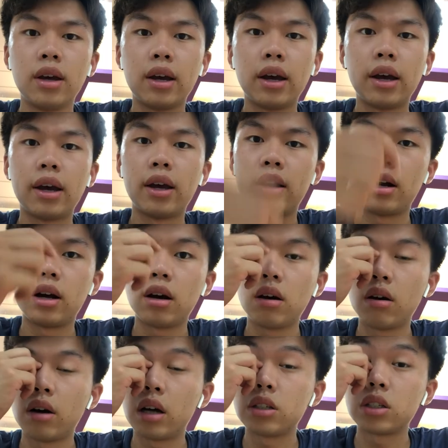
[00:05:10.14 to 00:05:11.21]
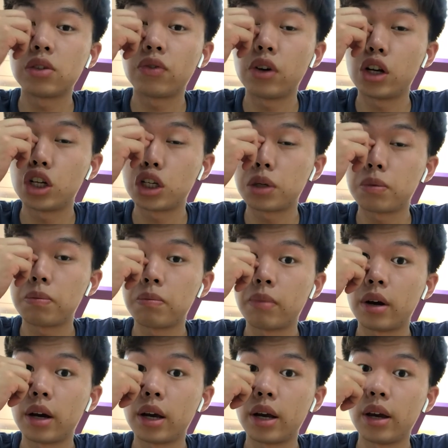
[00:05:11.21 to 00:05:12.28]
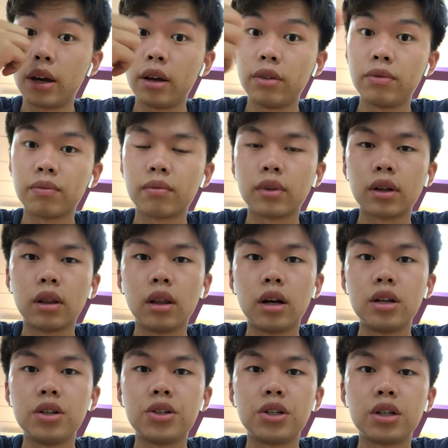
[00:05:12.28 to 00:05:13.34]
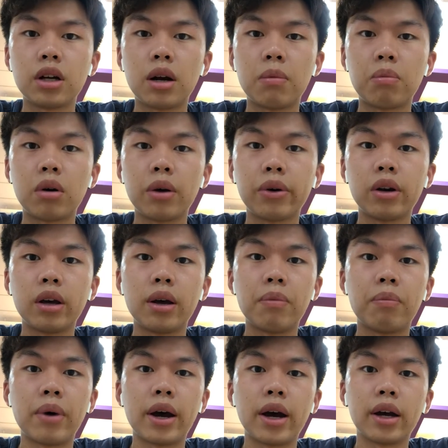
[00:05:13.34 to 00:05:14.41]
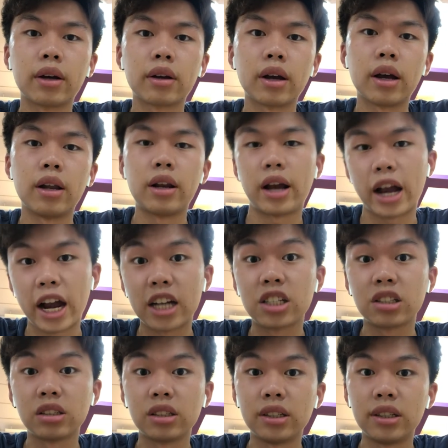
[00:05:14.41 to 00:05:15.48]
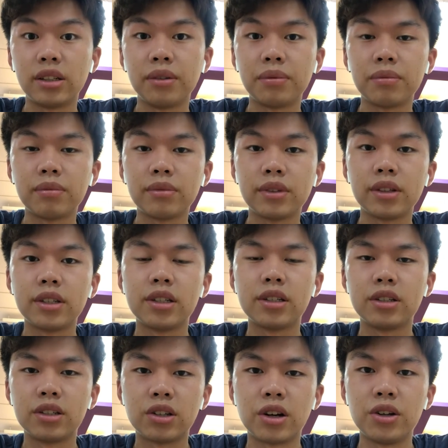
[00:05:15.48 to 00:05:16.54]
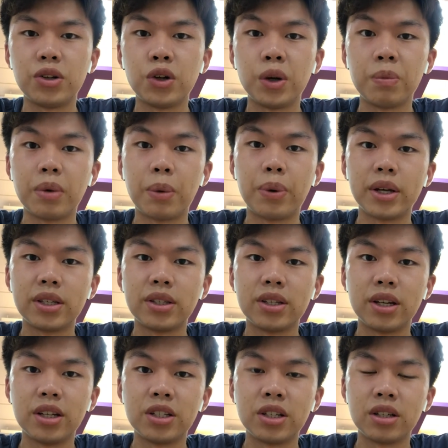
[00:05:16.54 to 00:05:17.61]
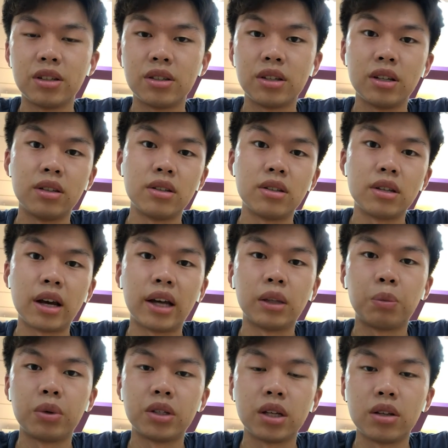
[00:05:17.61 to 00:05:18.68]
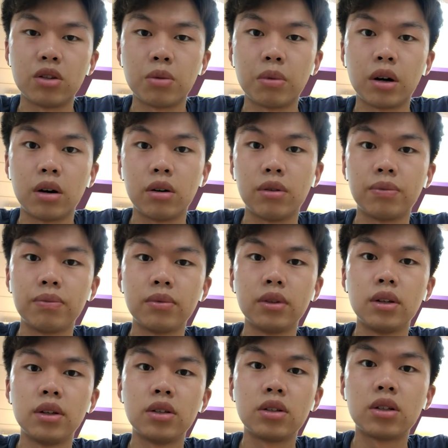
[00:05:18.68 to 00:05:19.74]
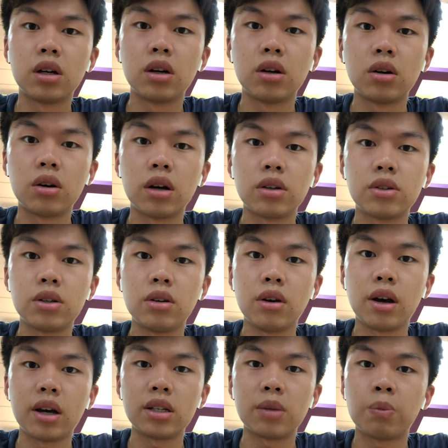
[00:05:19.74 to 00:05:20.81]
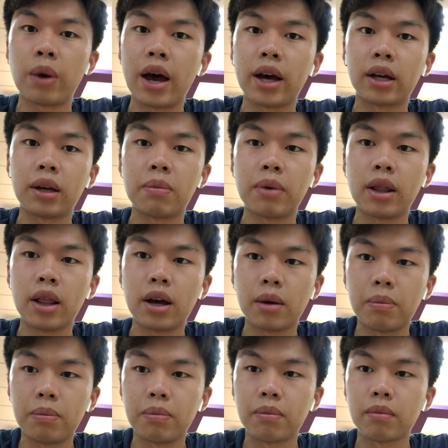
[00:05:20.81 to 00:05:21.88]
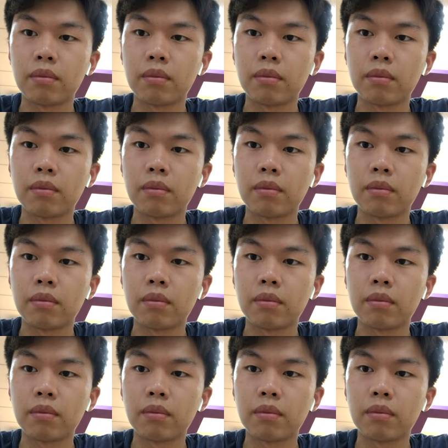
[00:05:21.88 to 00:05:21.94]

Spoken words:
And now I just finished my lunch. I'm probably gonna head back and actually start doing my presentation since I present tomorrow. So I'll see you guys back in my lab.